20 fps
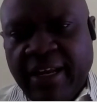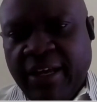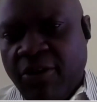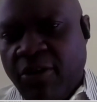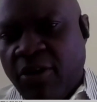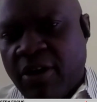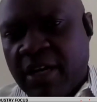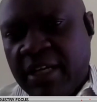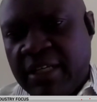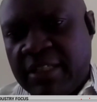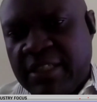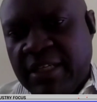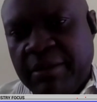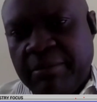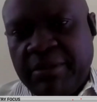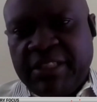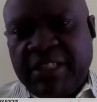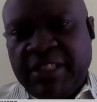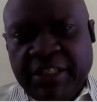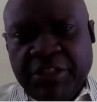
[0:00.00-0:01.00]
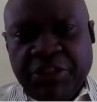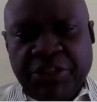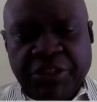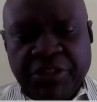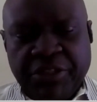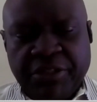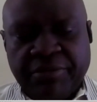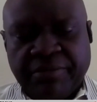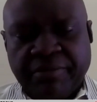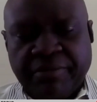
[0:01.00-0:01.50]
the organism
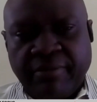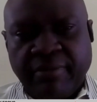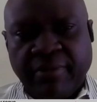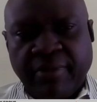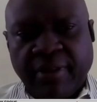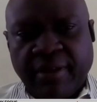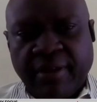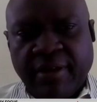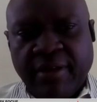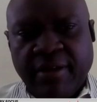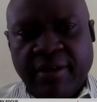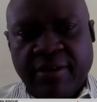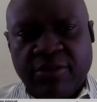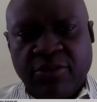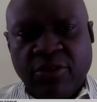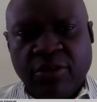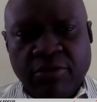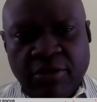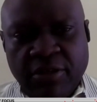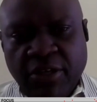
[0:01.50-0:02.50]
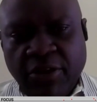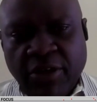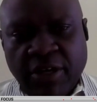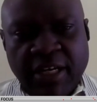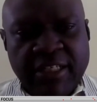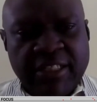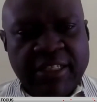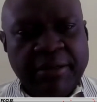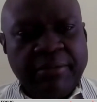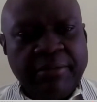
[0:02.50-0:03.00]
changes. So the
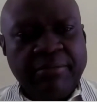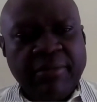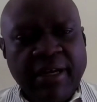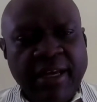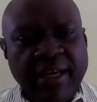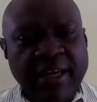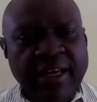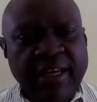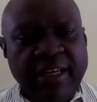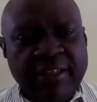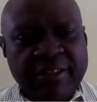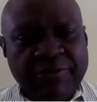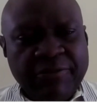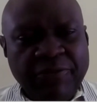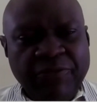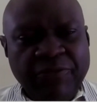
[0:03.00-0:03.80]
organism is